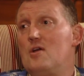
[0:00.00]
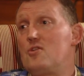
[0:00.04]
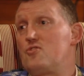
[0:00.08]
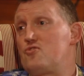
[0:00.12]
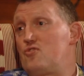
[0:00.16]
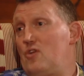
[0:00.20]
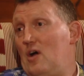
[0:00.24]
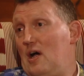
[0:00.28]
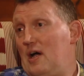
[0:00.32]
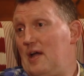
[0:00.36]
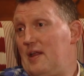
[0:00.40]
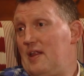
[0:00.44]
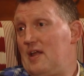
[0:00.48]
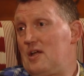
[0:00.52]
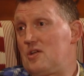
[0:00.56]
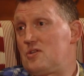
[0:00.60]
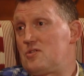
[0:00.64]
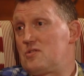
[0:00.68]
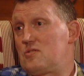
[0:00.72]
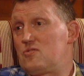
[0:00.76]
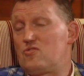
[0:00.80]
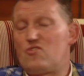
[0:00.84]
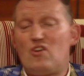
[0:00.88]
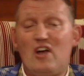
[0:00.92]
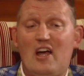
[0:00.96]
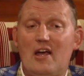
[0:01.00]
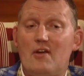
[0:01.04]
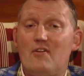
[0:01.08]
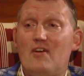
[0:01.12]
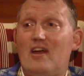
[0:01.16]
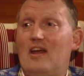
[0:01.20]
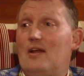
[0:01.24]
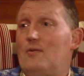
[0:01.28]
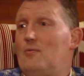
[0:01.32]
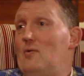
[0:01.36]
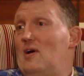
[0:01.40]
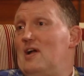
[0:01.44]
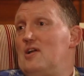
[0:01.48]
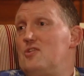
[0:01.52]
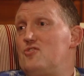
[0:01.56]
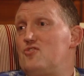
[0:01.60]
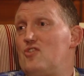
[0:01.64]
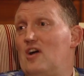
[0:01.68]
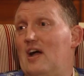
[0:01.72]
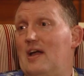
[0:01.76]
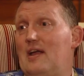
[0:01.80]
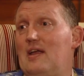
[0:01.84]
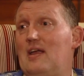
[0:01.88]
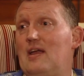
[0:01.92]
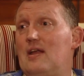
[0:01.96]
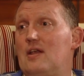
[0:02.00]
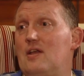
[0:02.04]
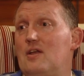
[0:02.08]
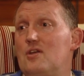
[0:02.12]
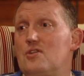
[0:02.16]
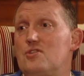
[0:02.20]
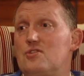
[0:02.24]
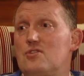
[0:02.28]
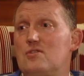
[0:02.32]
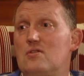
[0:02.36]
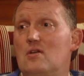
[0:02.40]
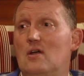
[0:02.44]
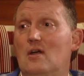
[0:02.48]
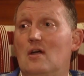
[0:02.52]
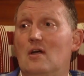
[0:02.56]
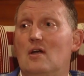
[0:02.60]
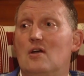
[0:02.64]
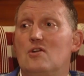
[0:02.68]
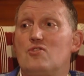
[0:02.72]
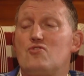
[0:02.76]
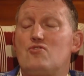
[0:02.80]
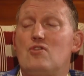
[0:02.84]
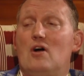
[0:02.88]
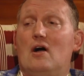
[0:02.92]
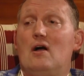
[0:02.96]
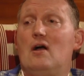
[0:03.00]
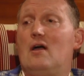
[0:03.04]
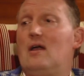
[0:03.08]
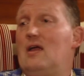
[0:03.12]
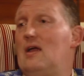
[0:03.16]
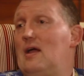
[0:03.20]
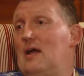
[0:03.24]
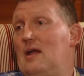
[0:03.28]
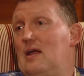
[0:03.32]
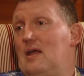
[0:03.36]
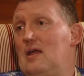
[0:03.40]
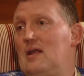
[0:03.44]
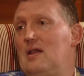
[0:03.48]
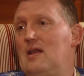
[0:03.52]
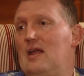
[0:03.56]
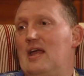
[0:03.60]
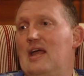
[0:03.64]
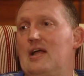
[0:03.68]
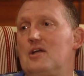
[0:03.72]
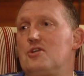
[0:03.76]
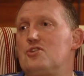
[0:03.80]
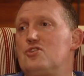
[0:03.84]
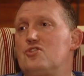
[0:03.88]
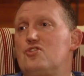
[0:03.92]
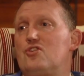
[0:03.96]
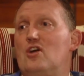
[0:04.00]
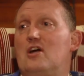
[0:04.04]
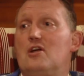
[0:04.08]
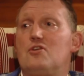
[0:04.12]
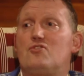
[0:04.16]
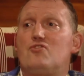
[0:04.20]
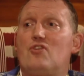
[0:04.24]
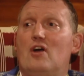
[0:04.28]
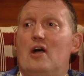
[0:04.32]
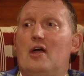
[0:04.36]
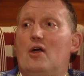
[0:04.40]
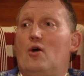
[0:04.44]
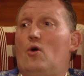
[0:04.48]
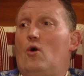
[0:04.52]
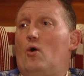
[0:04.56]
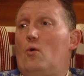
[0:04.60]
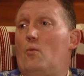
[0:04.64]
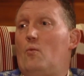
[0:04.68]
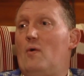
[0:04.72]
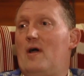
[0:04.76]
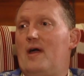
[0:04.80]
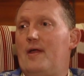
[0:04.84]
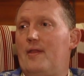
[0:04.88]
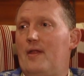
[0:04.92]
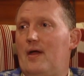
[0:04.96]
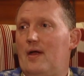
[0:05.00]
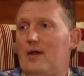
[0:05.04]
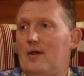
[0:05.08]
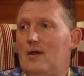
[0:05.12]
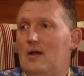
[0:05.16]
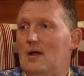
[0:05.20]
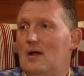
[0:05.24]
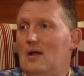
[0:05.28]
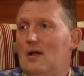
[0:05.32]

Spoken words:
try this, try red wine, try Guinness, try again exercise, try hot weather,